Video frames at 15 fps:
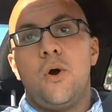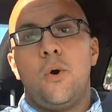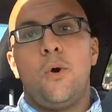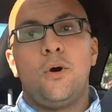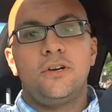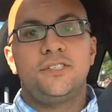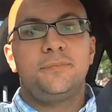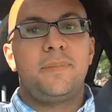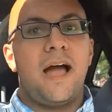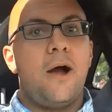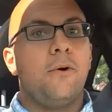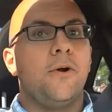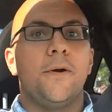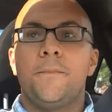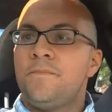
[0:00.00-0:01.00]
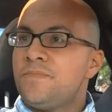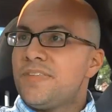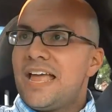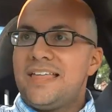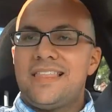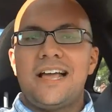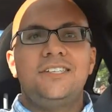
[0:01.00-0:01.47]
horsepower.
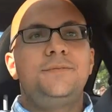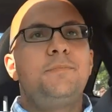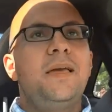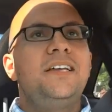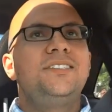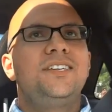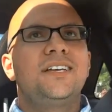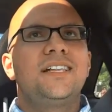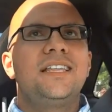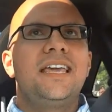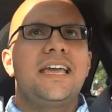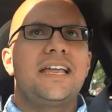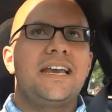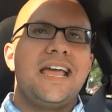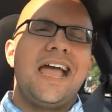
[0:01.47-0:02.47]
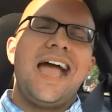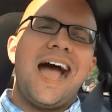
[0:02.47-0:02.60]
And that's basically it.